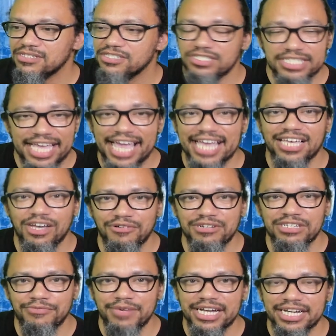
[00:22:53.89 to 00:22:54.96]
She can't go
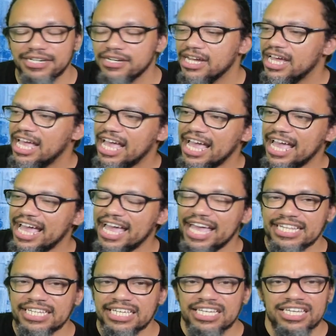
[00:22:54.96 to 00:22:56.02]
anywhere,
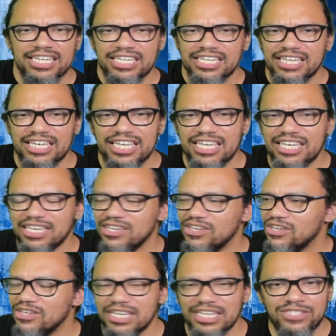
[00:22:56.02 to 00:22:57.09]
and
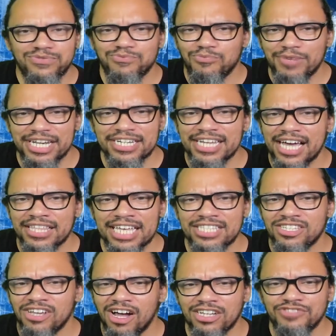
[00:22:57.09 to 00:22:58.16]
it's weird how they
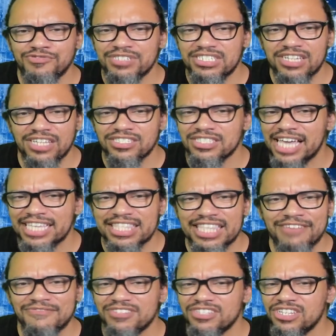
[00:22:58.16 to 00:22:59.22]
talk to each other like
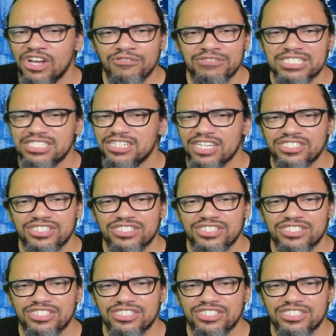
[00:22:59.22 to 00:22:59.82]
they've known each other